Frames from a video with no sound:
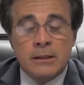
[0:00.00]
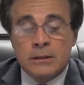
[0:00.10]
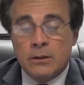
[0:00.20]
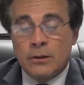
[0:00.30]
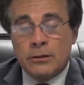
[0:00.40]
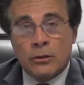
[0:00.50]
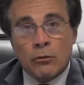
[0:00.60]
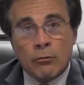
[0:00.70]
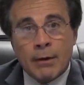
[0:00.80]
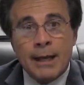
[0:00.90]
so that they're
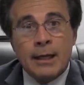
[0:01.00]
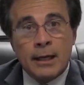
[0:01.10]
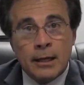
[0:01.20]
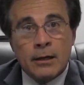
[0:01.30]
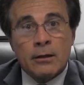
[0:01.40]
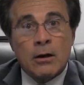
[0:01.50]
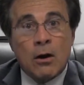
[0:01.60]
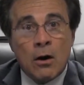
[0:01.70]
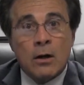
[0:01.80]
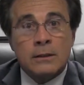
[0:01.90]
right here
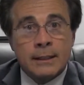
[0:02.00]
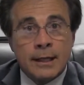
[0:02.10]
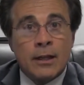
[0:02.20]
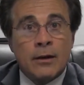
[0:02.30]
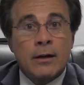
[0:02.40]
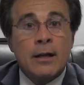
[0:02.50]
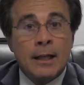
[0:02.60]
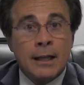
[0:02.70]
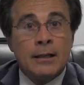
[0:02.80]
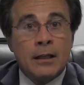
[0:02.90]
all together
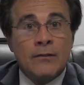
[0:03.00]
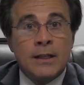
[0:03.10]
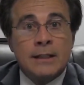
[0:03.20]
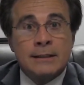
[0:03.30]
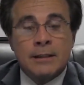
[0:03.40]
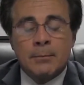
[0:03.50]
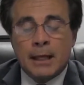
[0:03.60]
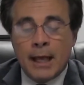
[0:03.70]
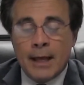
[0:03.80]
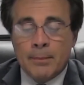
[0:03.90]
in the event that
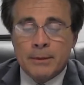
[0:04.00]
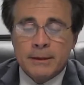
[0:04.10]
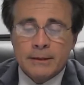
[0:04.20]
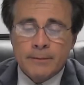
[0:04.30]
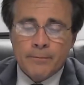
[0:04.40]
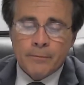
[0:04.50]
something happens.